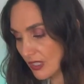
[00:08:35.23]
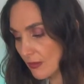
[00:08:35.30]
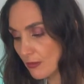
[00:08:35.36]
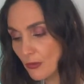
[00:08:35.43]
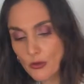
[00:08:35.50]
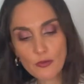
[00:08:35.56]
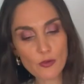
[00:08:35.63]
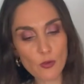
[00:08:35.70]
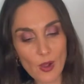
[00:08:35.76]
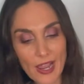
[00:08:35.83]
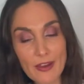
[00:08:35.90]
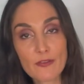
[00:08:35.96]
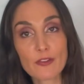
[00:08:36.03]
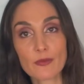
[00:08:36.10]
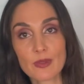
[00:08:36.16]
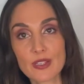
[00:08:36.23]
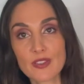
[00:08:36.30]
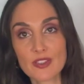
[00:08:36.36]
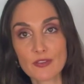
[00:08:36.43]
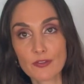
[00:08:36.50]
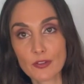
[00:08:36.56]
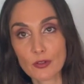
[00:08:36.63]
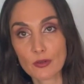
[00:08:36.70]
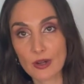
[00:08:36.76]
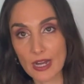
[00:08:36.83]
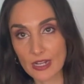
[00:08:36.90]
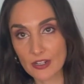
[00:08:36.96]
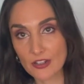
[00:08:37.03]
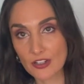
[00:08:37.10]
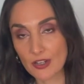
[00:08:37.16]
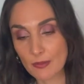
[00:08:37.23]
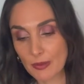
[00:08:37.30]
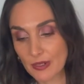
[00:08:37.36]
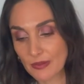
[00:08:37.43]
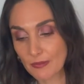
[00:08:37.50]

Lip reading: move away from this difficult energy,